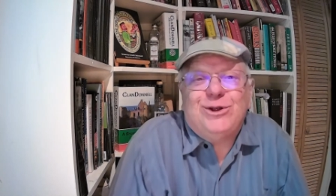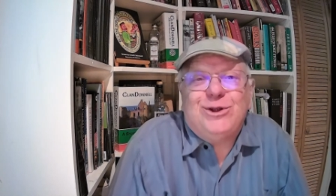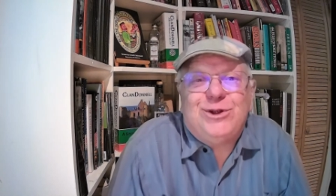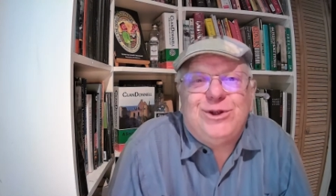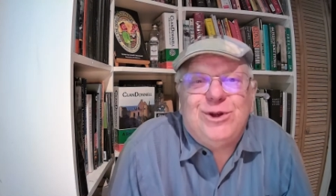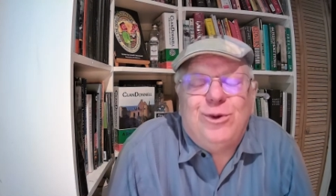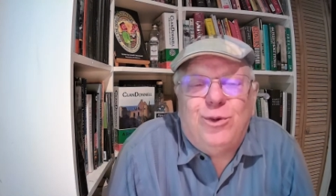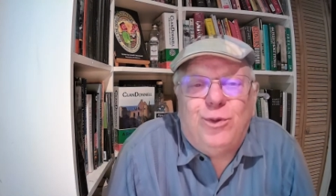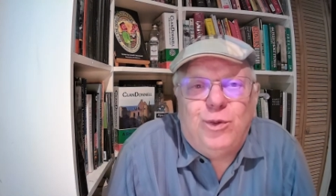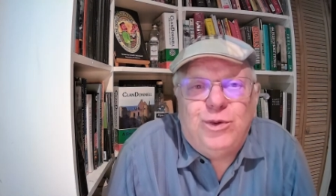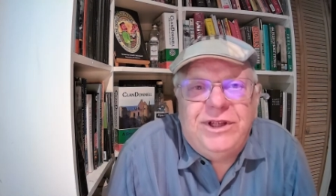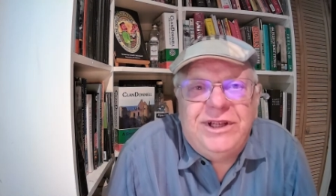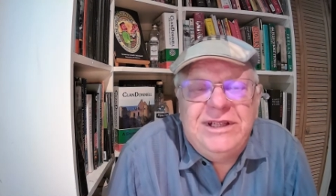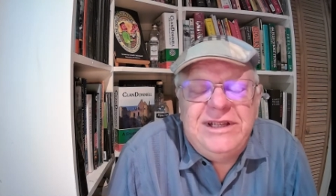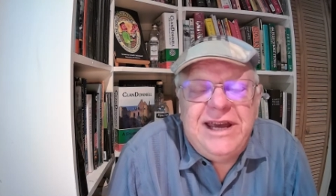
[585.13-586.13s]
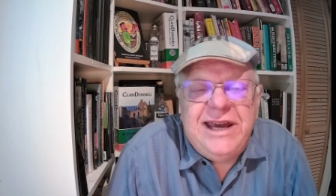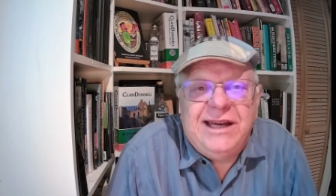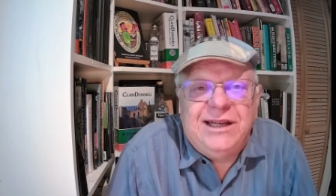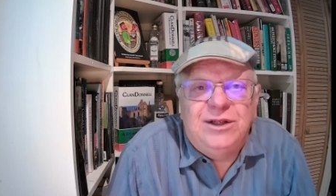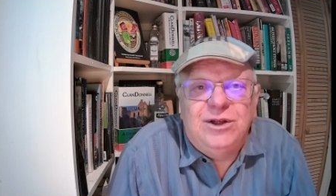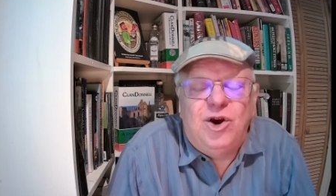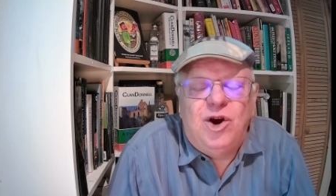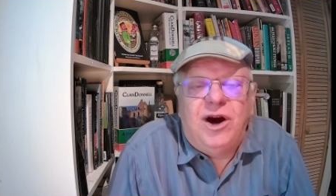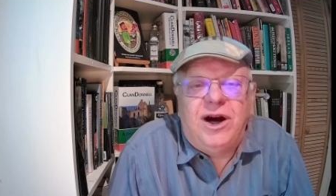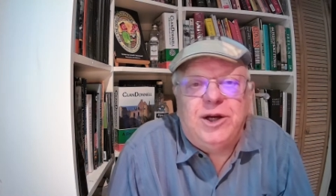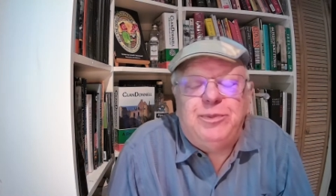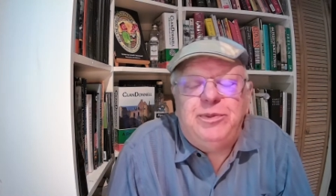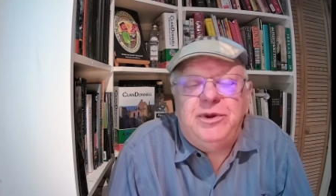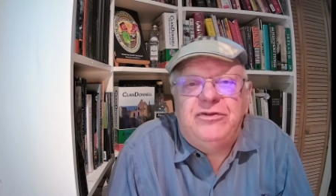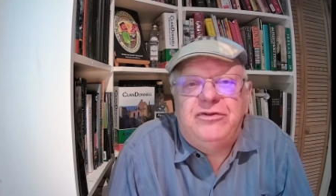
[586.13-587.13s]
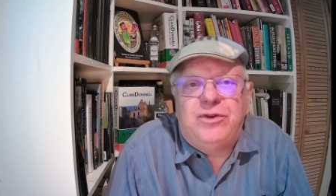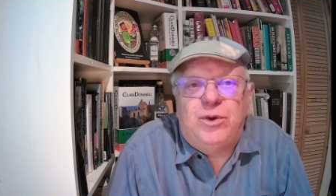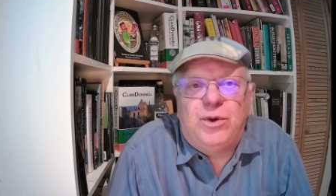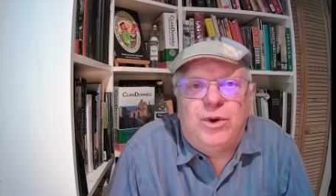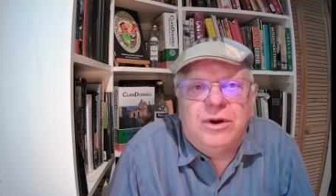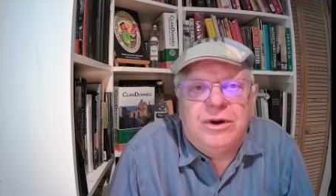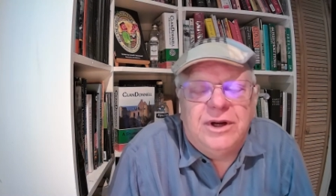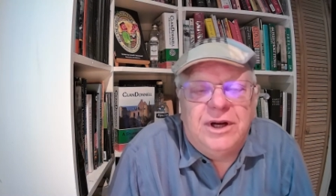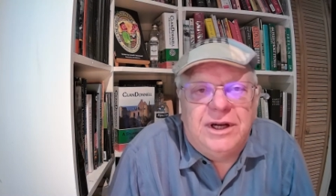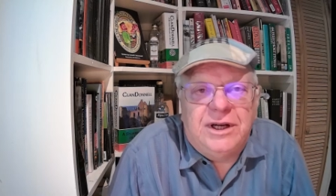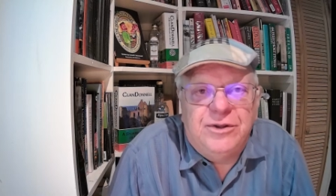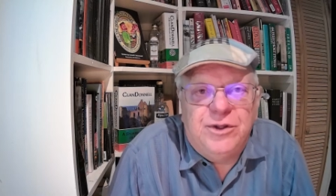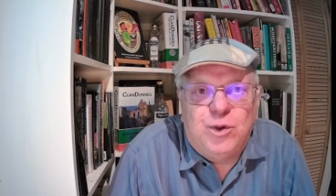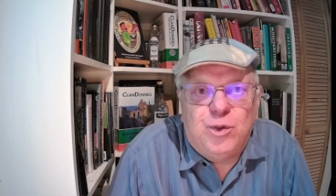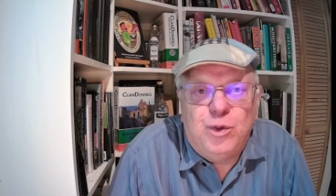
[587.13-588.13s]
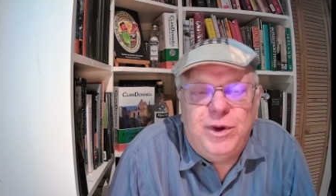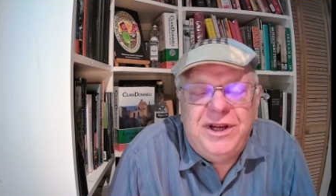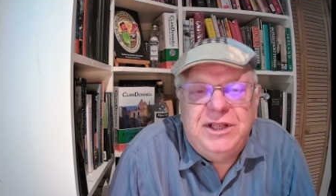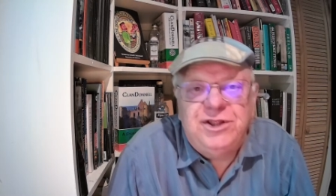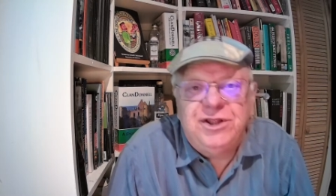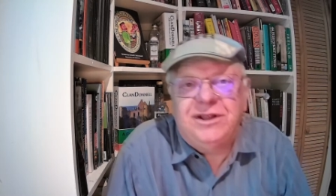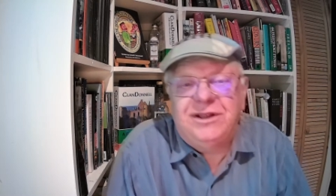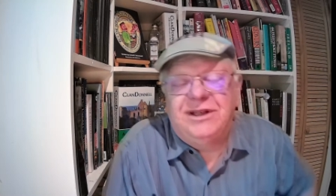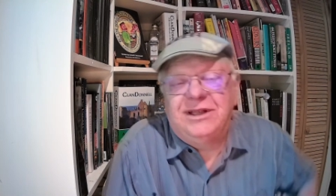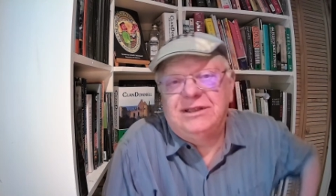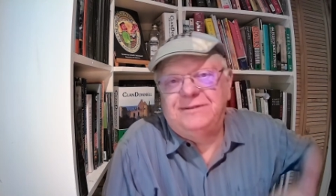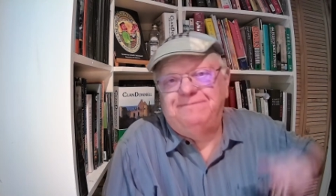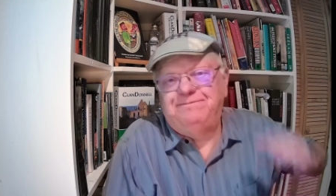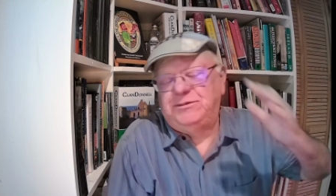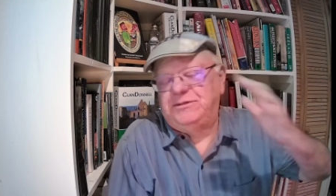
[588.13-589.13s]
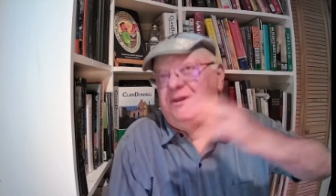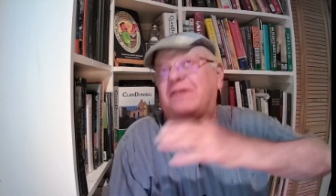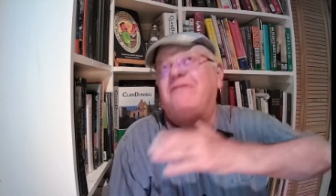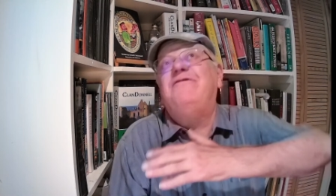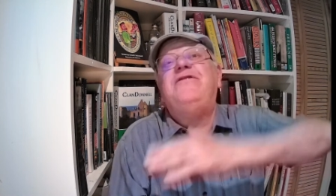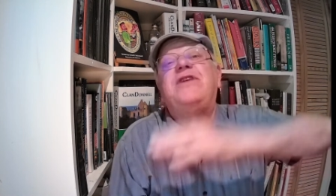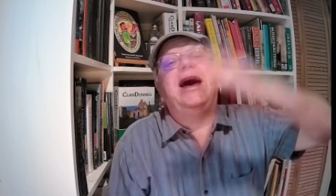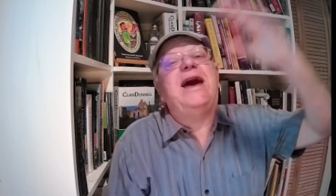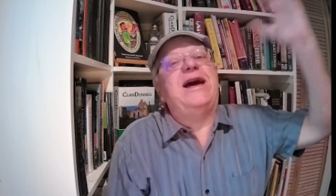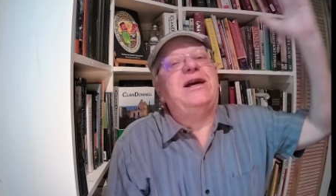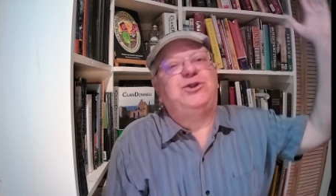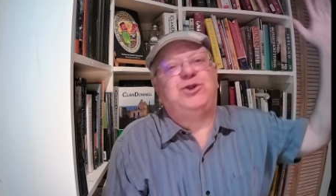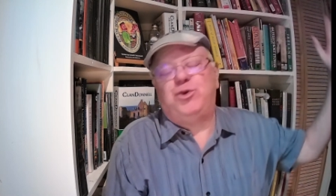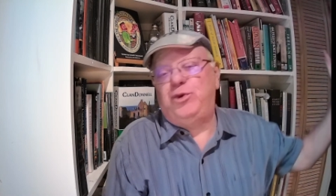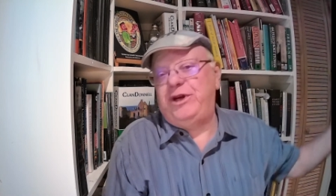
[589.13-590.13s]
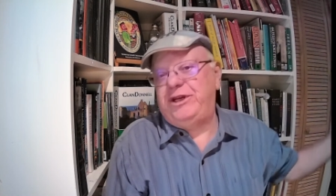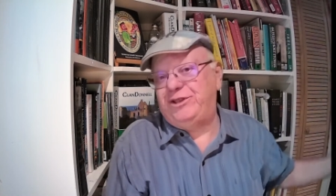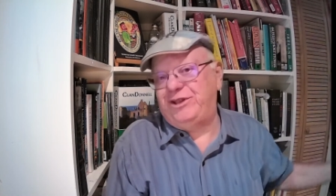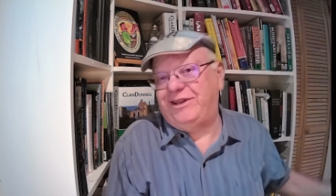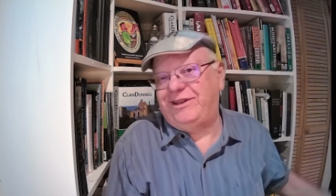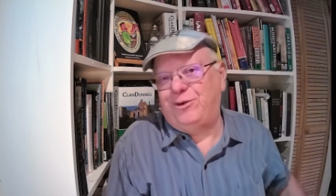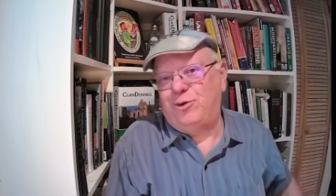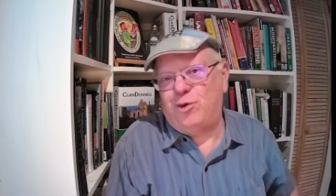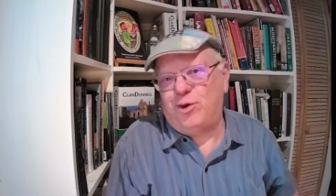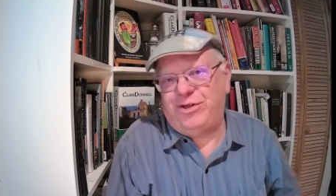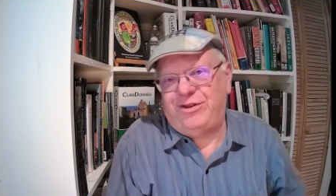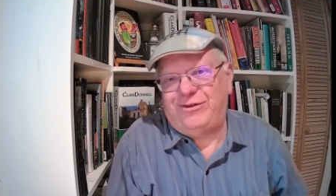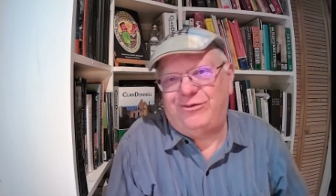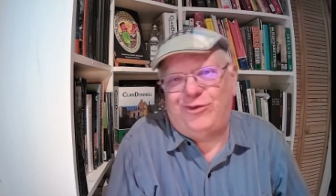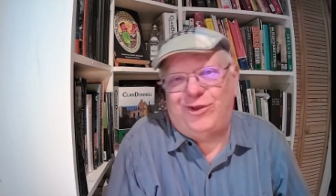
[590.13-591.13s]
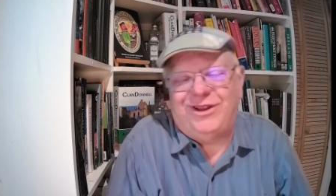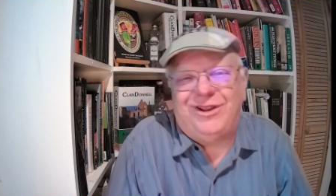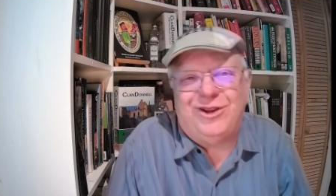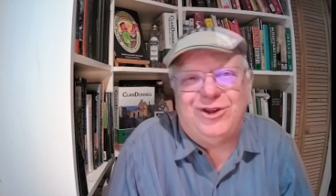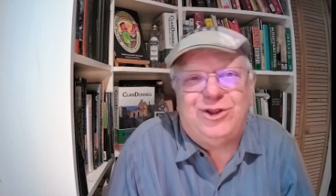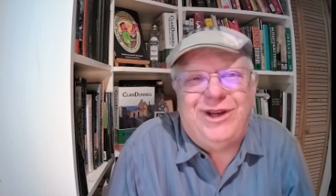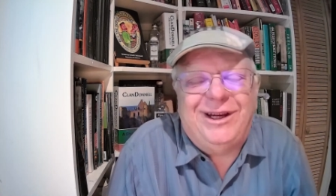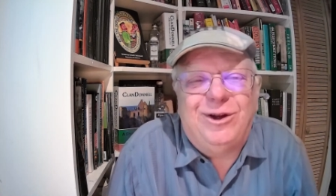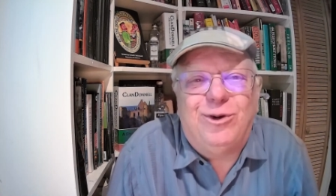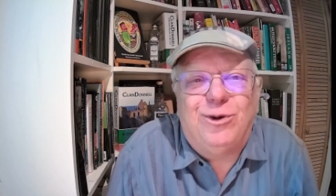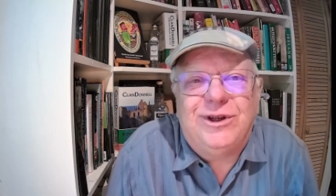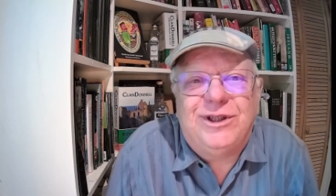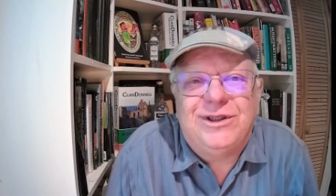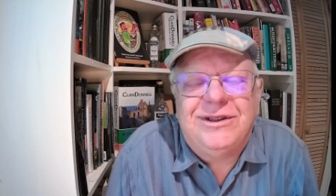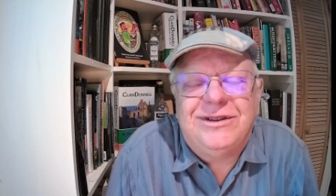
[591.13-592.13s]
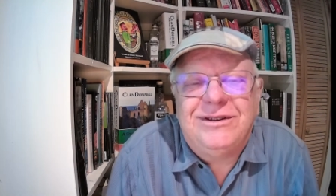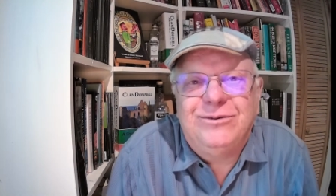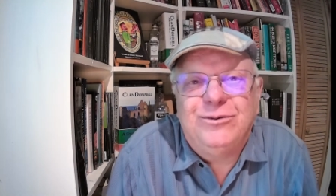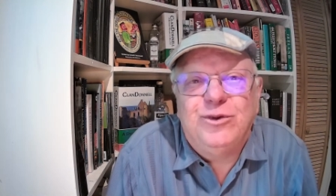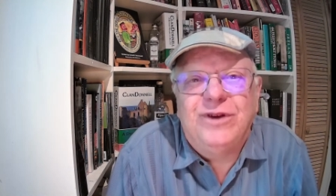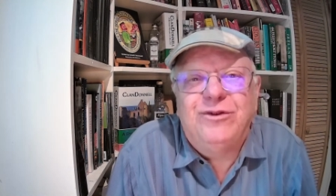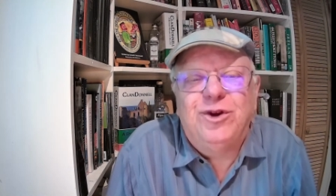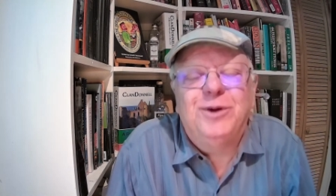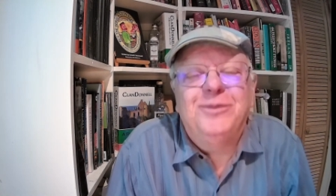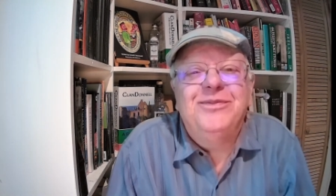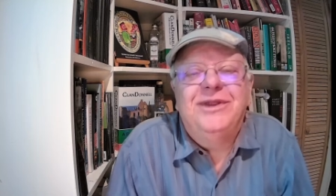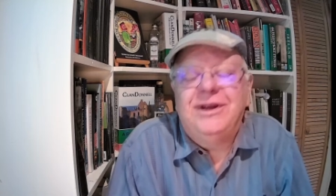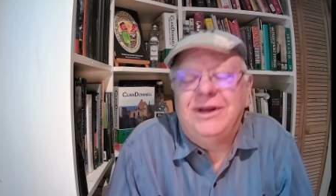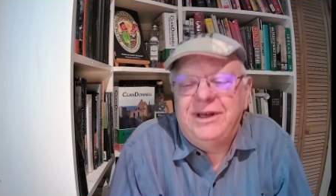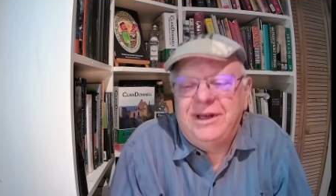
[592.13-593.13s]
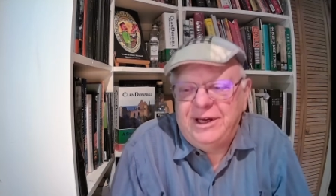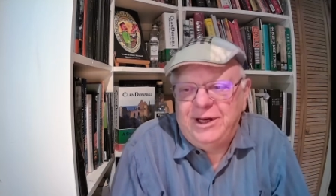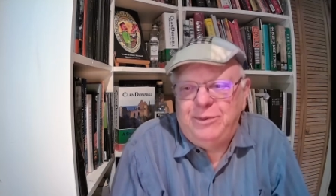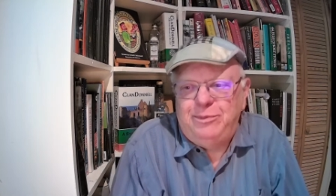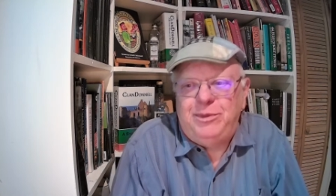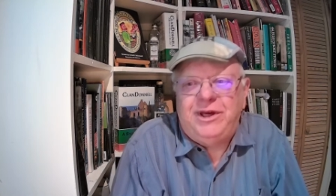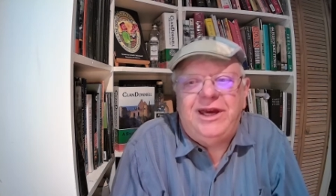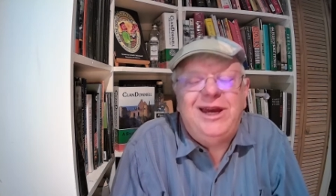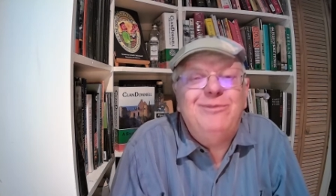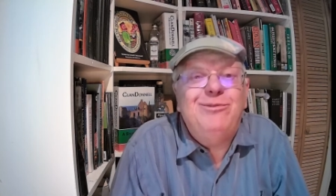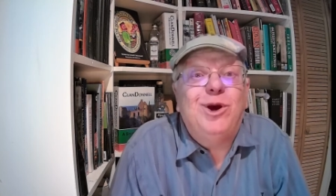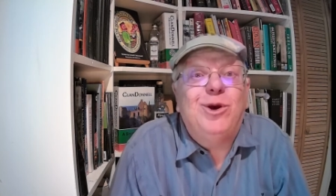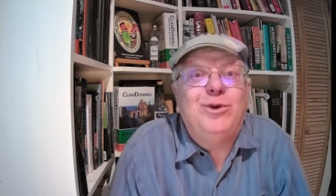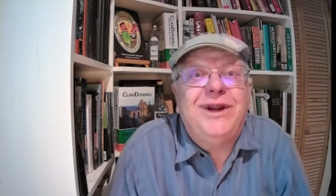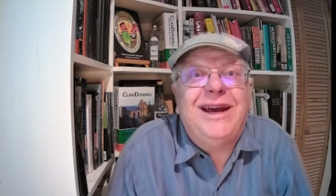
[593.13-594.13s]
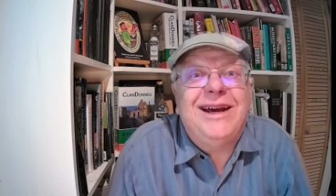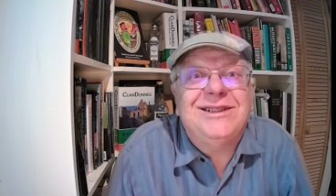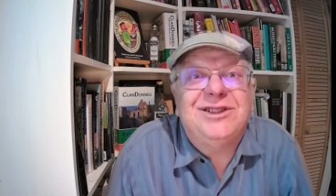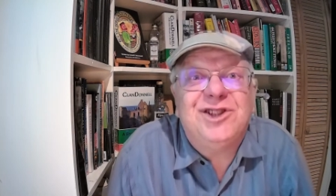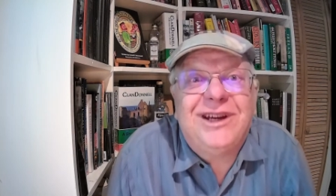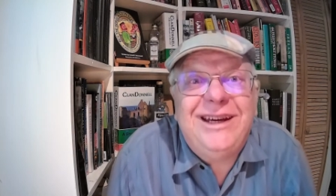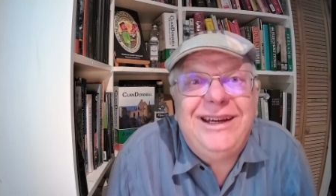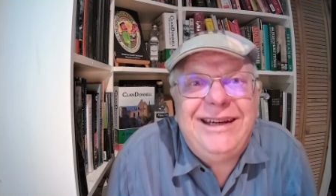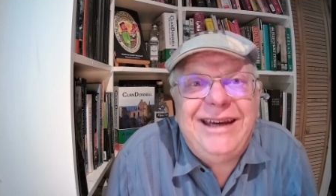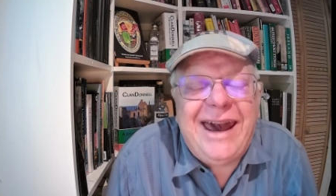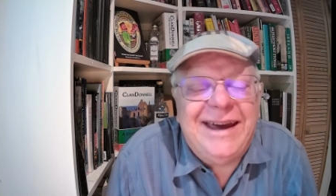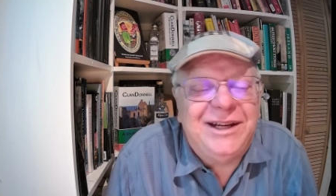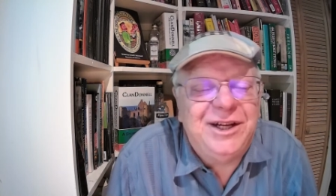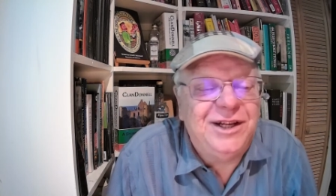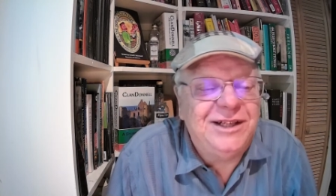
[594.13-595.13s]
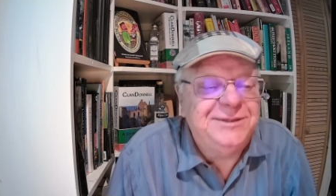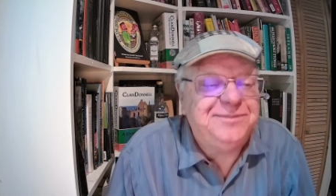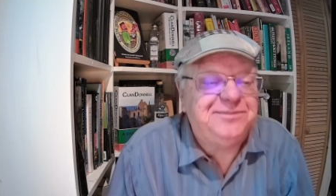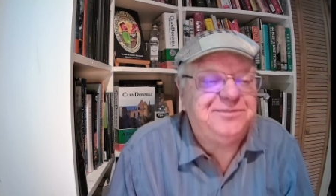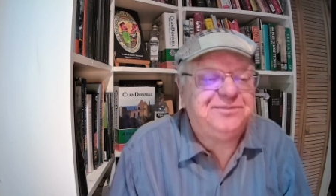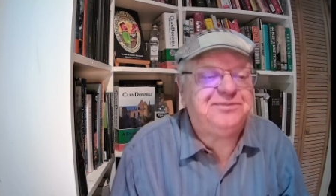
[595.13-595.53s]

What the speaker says: So it didn't take long before the region, the vast region north of the St. Lawrence River, became known as Canada.